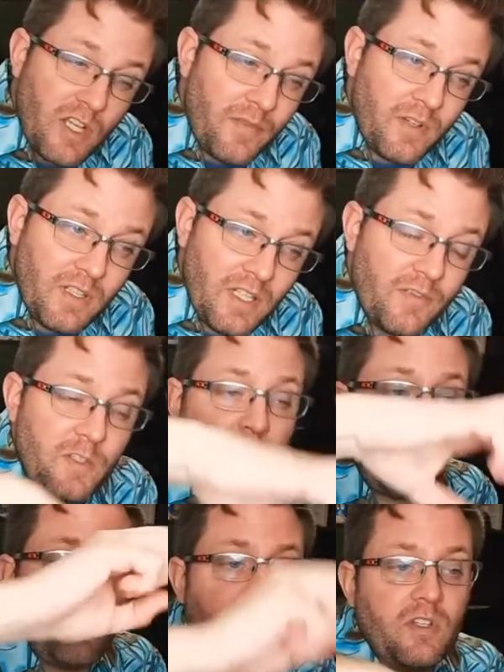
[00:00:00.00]
off a cliff, it's
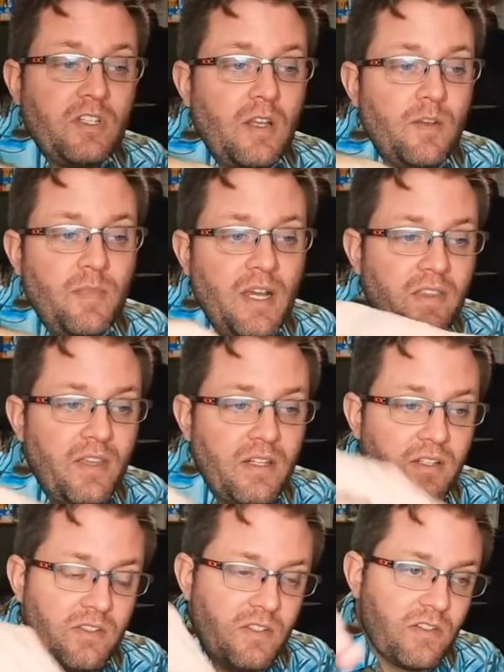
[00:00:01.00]
probably a good time to buy then
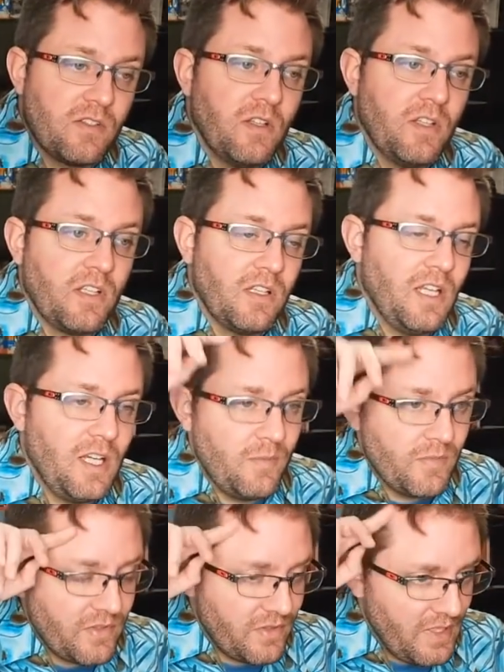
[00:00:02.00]
because it slowly
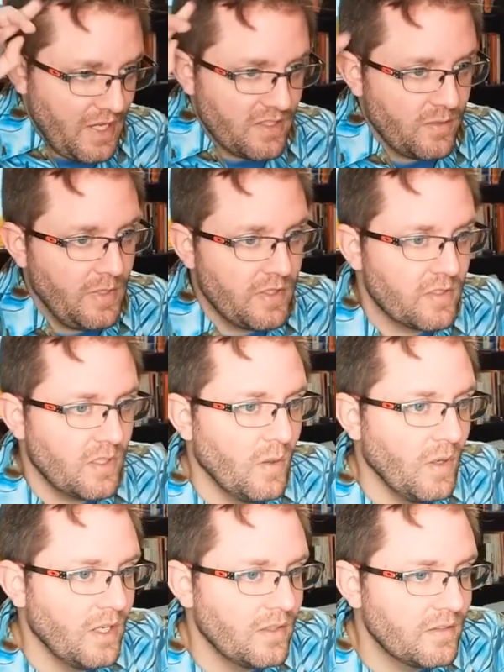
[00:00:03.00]
climbs as the months
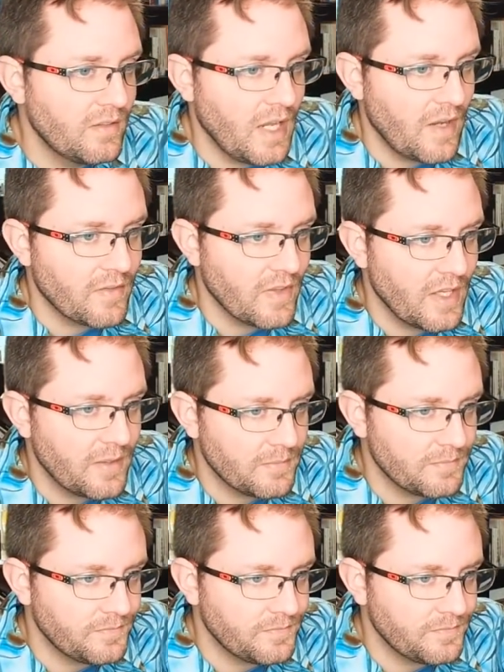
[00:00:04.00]
go on after that.